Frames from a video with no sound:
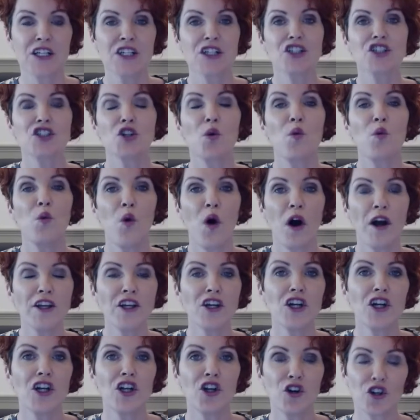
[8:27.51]
So what
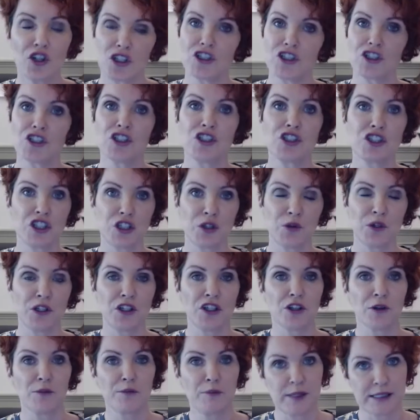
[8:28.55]
you're looking to do in
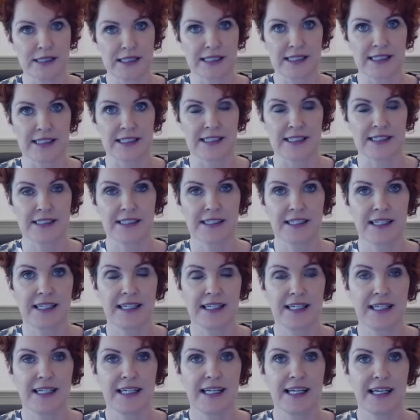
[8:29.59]
your business
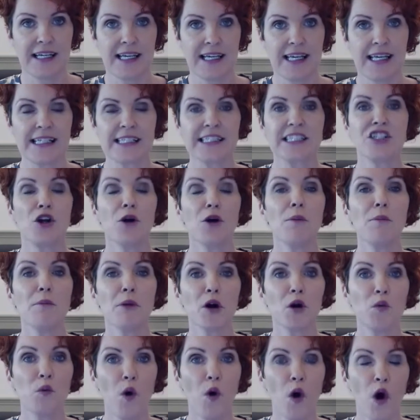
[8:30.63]
is,
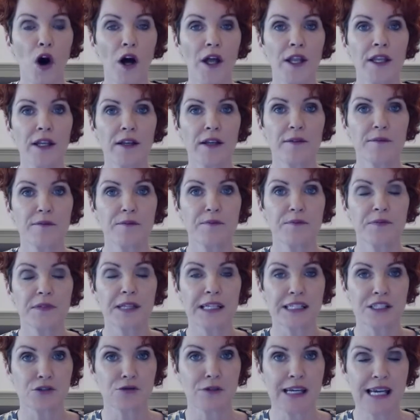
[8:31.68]
number one,
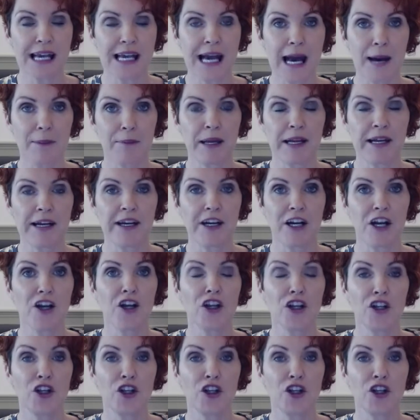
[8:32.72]
let's recap here.